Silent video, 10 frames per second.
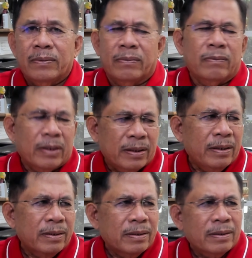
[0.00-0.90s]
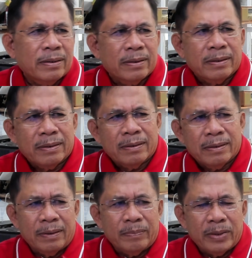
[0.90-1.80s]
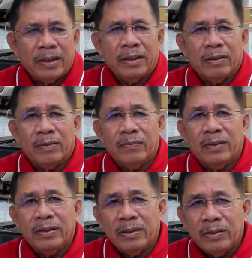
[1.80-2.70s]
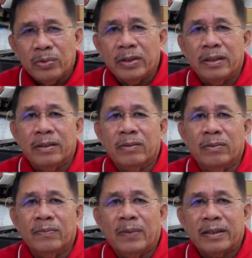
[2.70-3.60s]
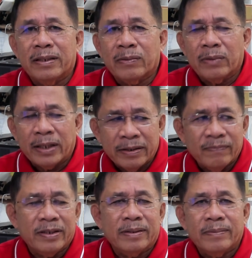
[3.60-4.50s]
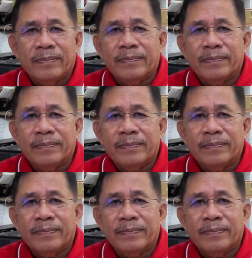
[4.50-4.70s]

What is the meaning of the duty to bargain collectively?